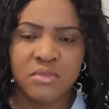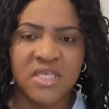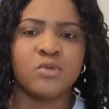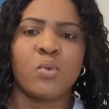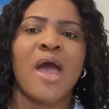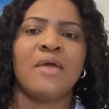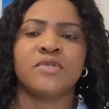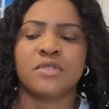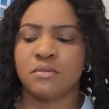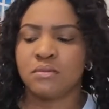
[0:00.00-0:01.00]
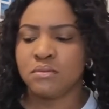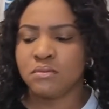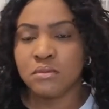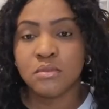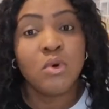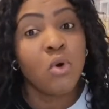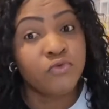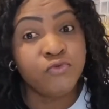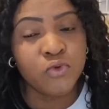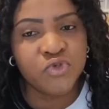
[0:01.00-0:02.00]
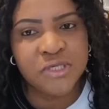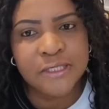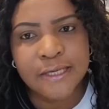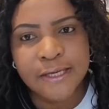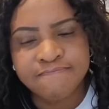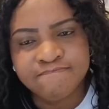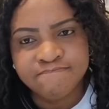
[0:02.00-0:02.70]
these wives. Unfortunately,